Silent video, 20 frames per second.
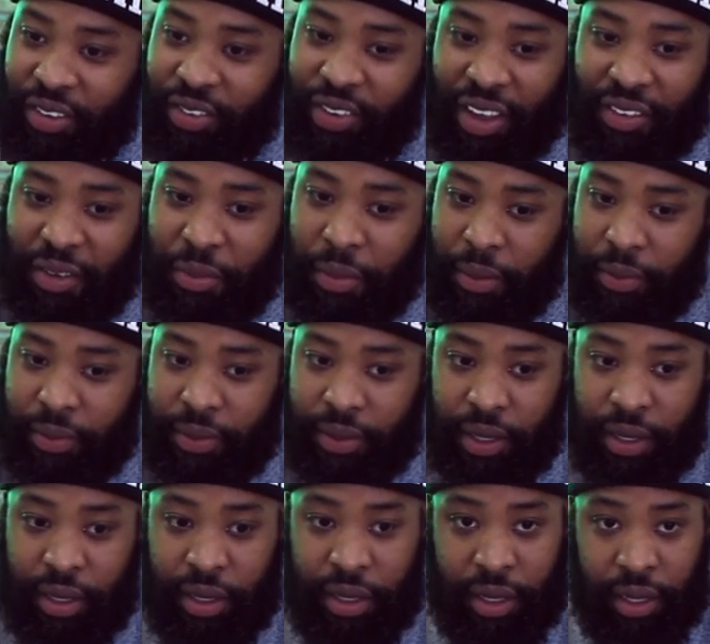know if you remember,
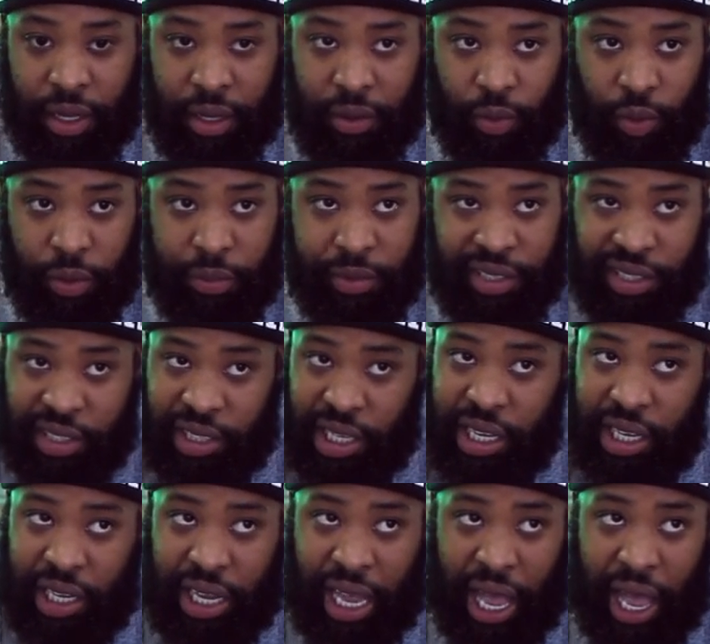I definitely remember when
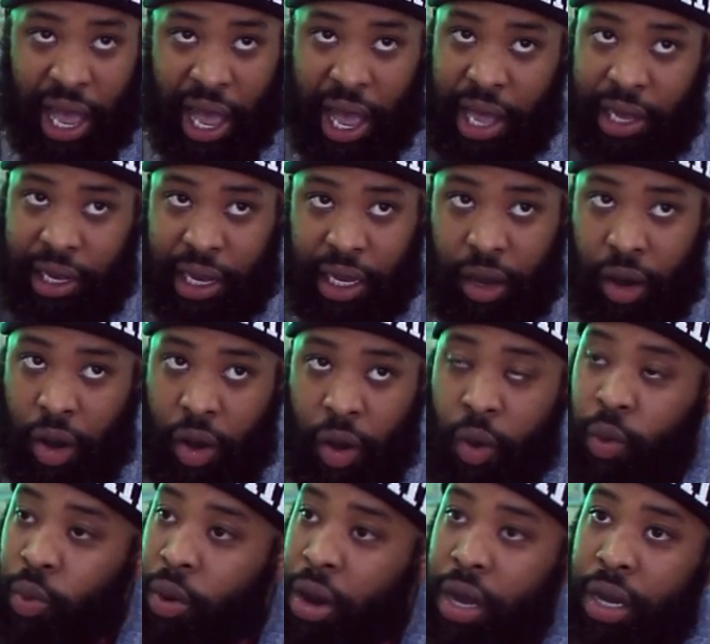Mesquine got hot, like
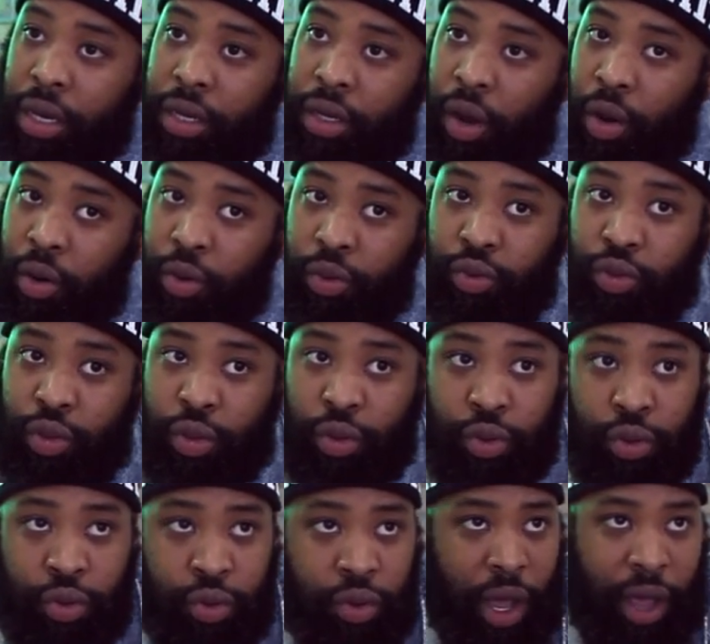01,
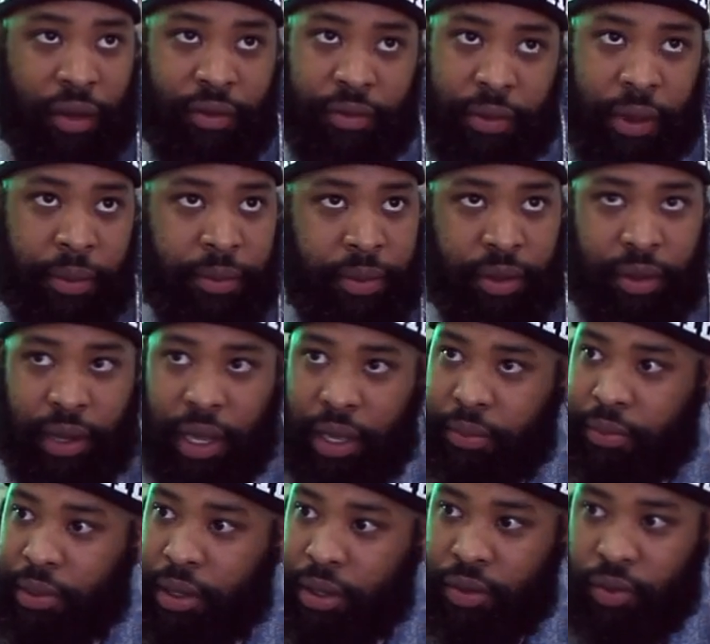02, I remember
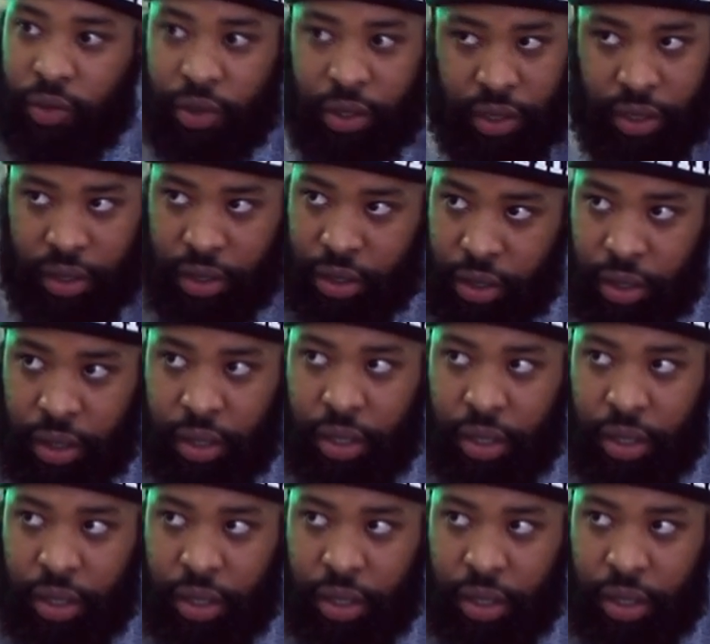like being one of the